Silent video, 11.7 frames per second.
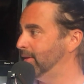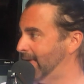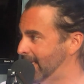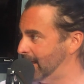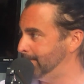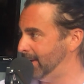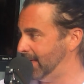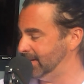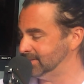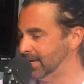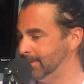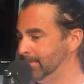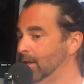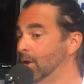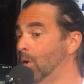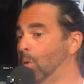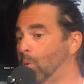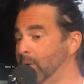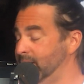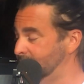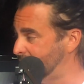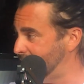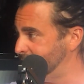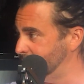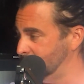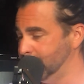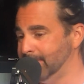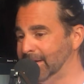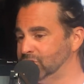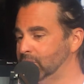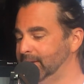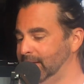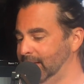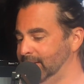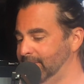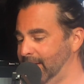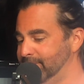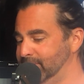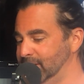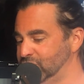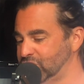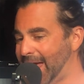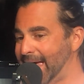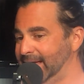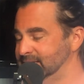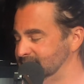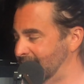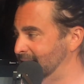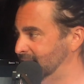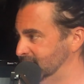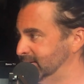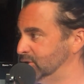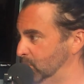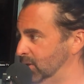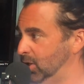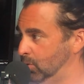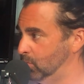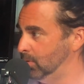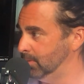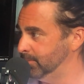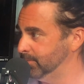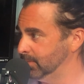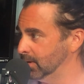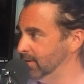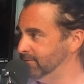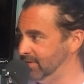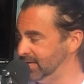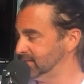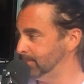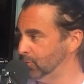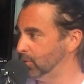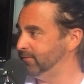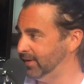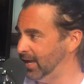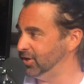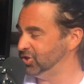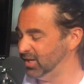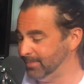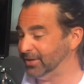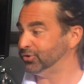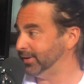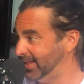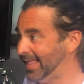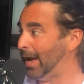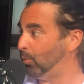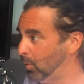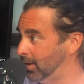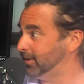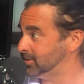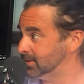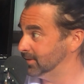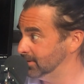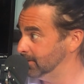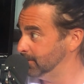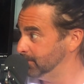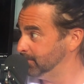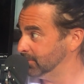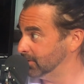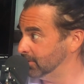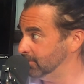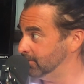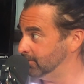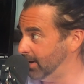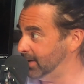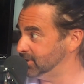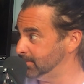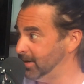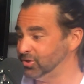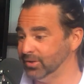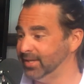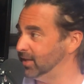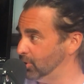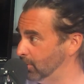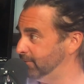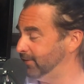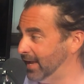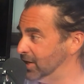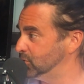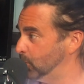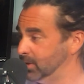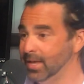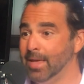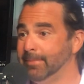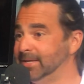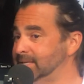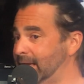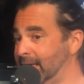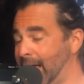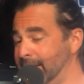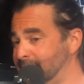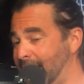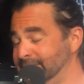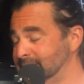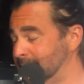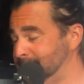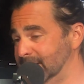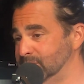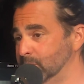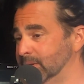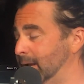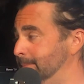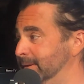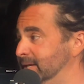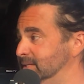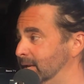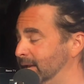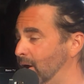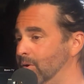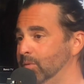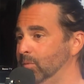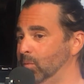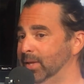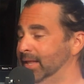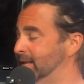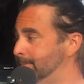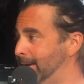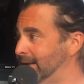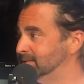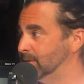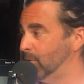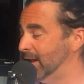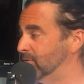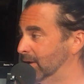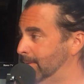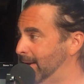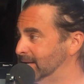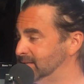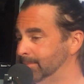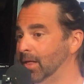that up ahead of time, or you can have make sure that if the chat is getting in touch with you via some notification, make sure that works. Right, so make sure that the notification works, because like I've set up these with companies like, oh, we didn't get back to them. Why didn't we get back to them?